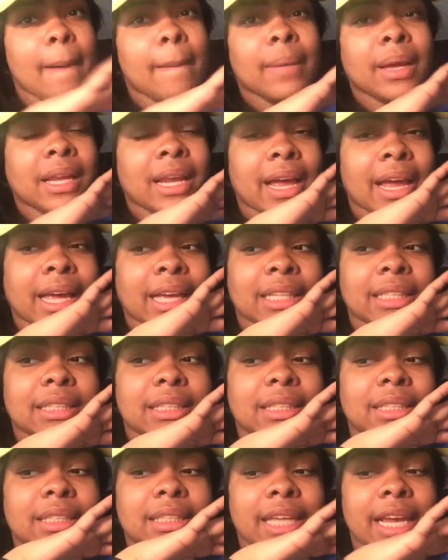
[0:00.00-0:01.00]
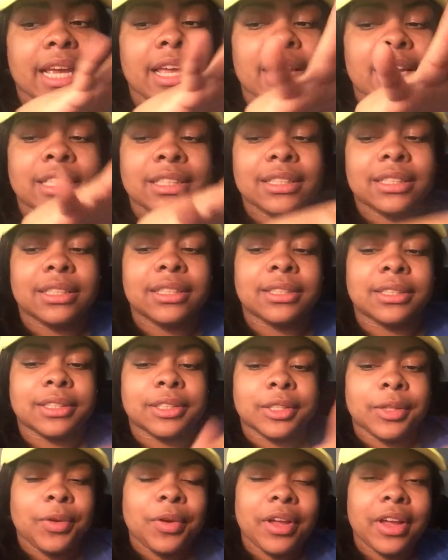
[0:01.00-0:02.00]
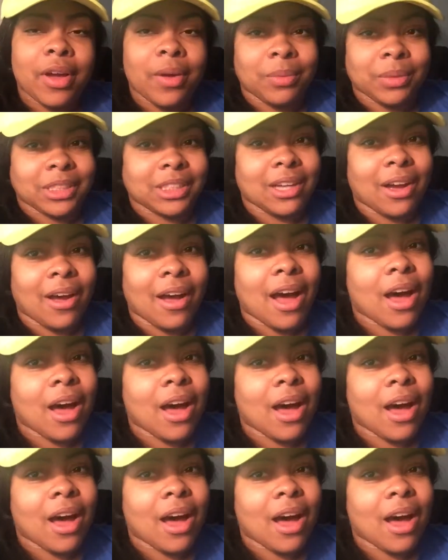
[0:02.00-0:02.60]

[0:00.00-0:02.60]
but like, take us to the studio with y'all.